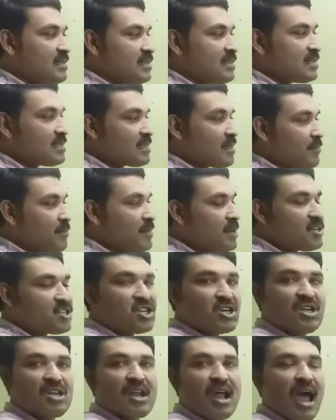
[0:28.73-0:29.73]

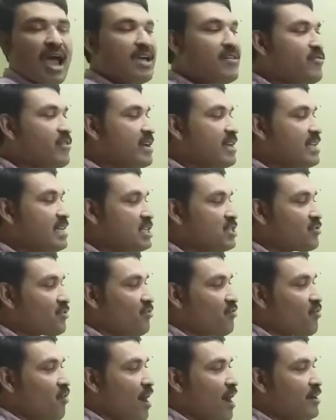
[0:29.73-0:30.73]
Summation I varies
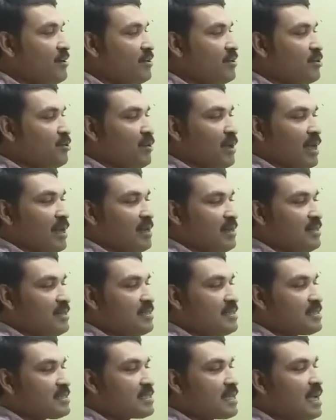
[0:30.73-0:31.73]
from 1 to n,
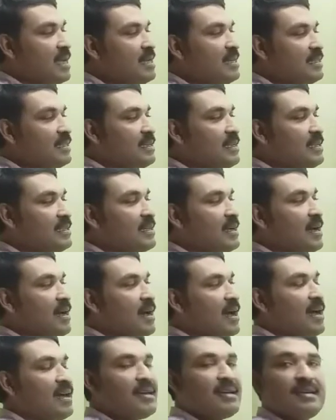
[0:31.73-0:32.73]
sin
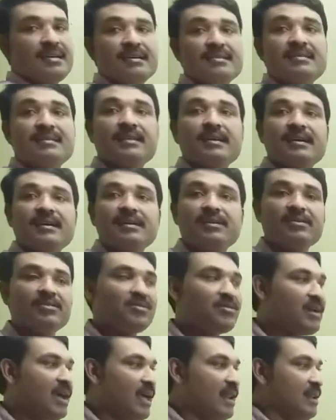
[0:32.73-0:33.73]
theta I is equal
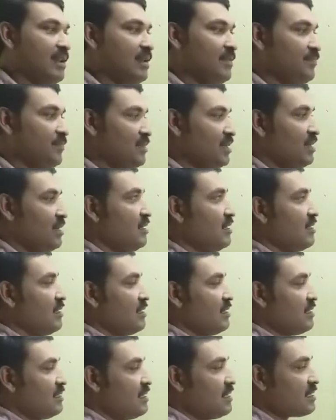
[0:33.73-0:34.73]
to n.
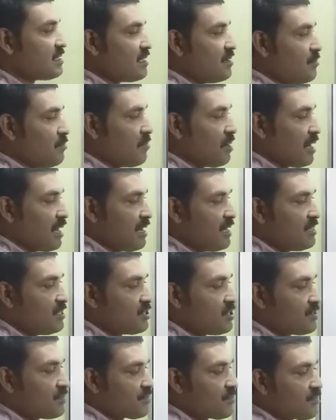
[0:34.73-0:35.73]
This
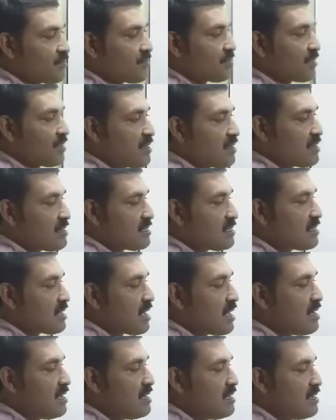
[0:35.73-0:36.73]
implies
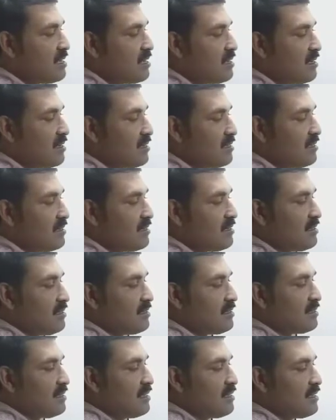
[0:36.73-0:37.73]
sin
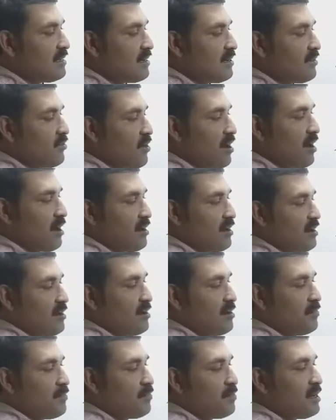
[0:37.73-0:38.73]
theta 1
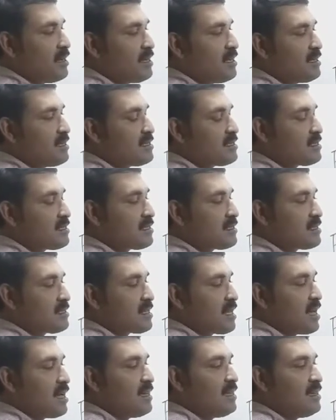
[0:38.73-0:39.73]
plus
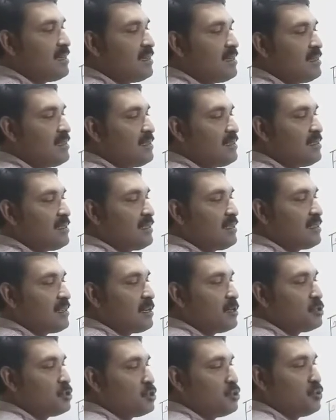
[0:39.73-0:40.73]
sin
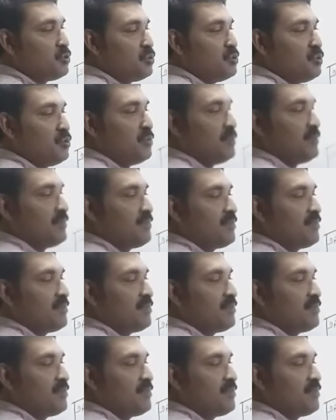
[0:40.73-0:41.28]
theta 2